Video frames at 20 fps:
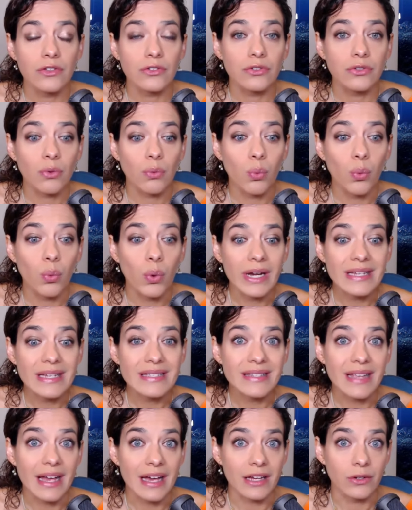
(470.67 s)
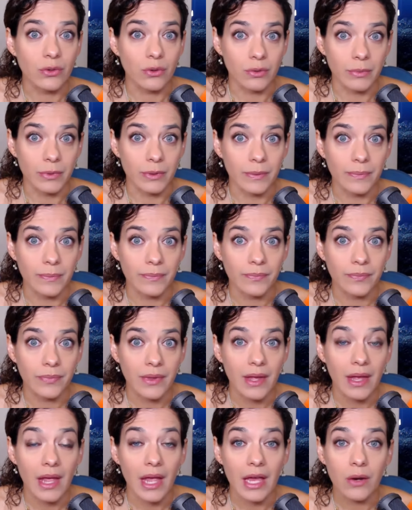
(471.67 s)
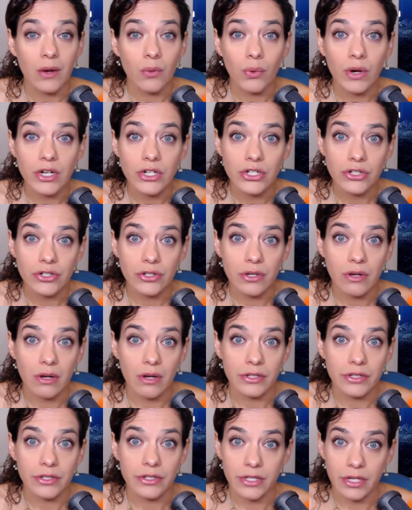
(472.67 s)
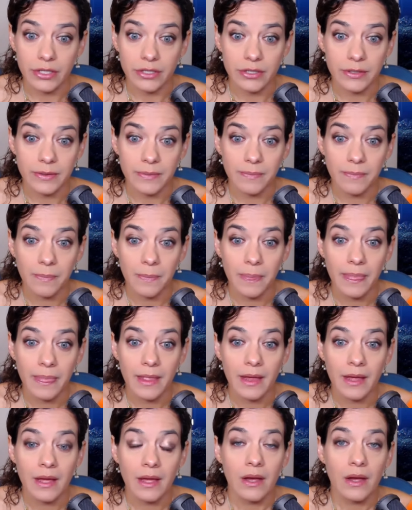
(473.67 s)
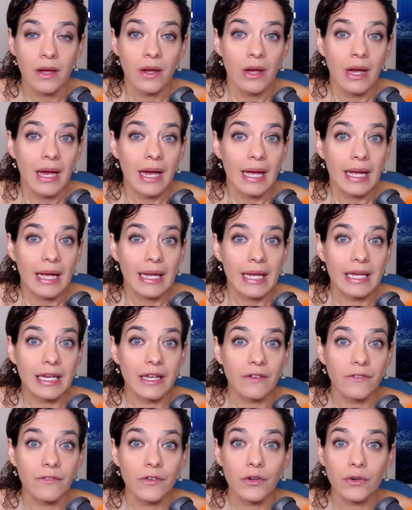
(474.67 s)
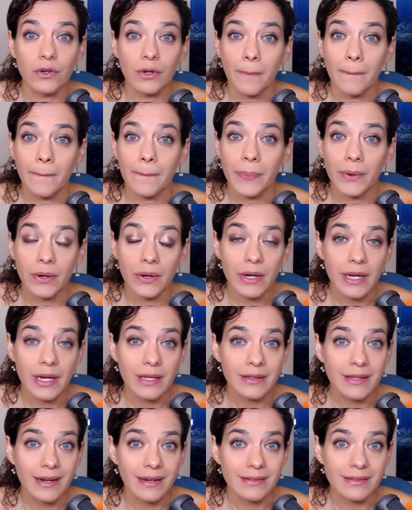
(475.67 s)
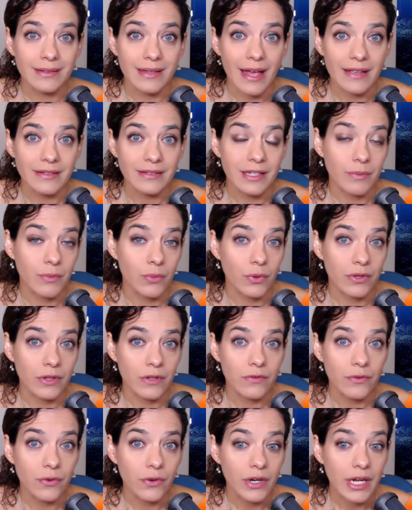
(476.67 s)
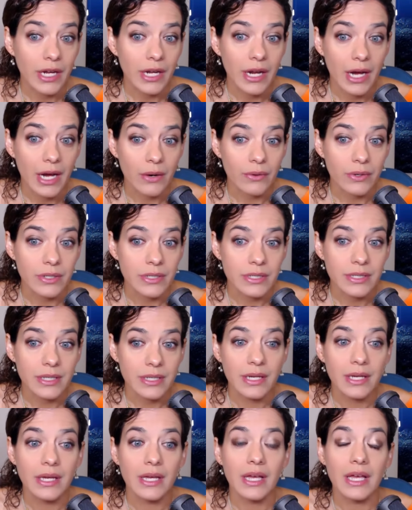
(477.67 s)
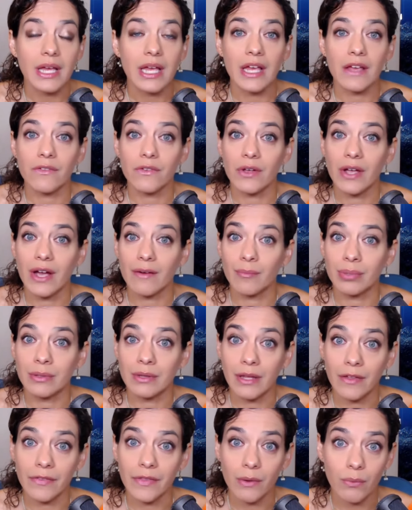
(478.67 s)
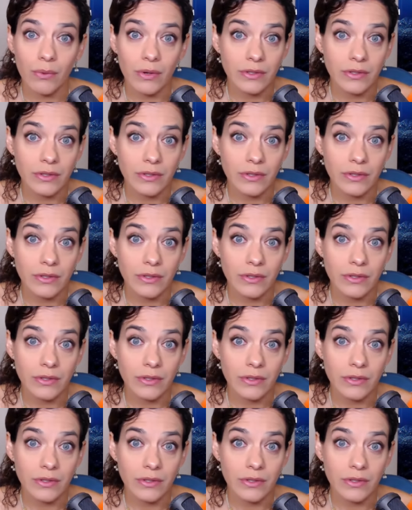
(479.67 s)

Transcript: So what is not normal? And when should you call your doctor? Again, if you are burning that is lasting more than 48 hours, if you have blood that